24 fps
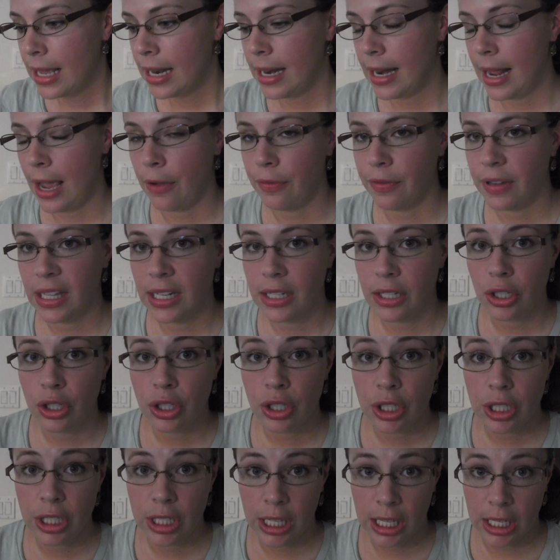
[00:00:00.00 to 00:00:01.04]
Now if
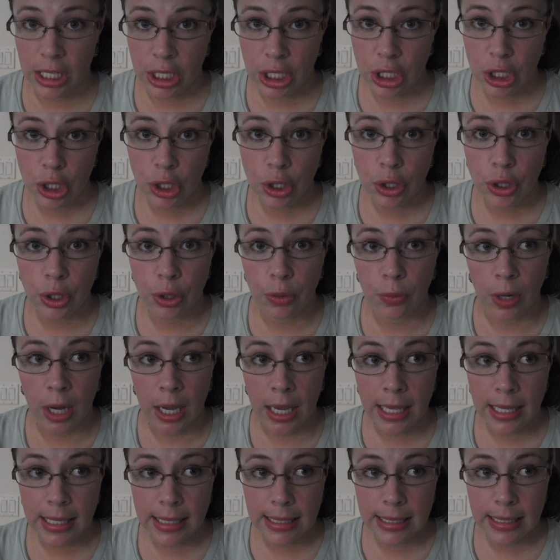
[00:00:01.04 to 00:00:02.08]
conditions are
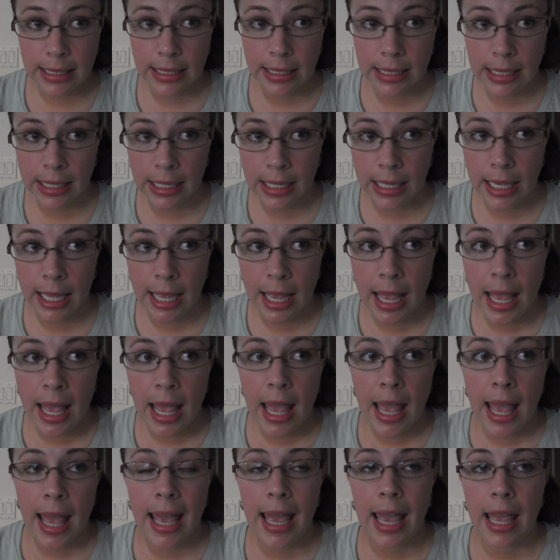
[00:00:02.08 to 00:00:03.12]
right
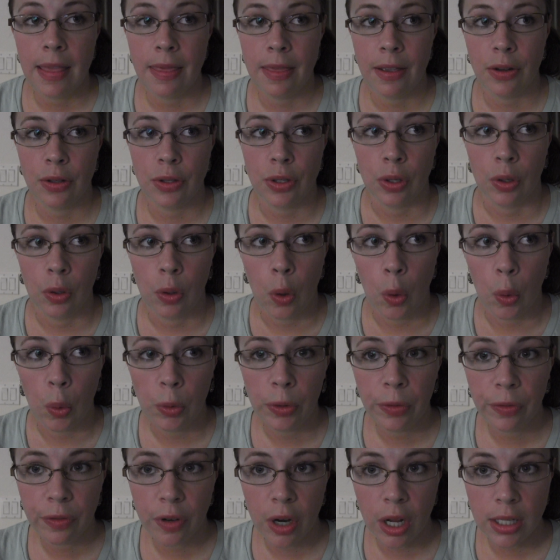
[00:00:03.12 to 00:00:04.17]
and there's a cold
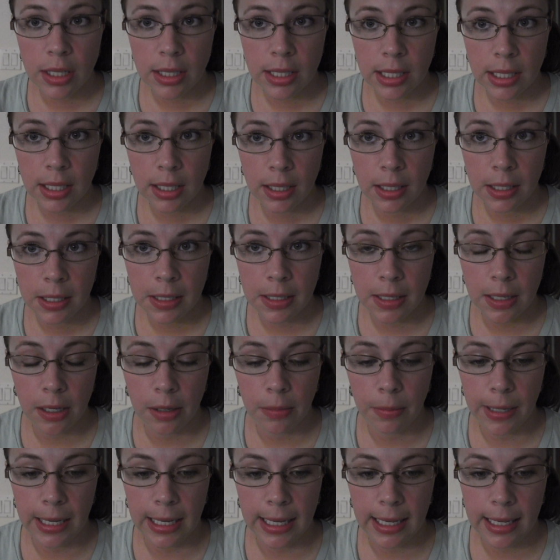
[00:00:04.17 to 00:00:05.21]
front
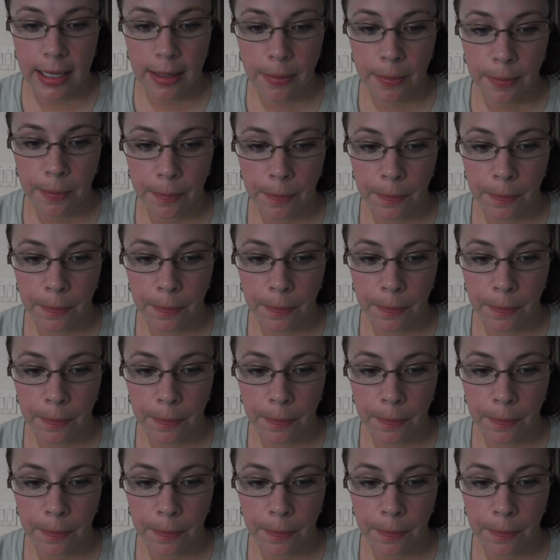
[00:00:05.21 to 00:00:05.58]
nearby,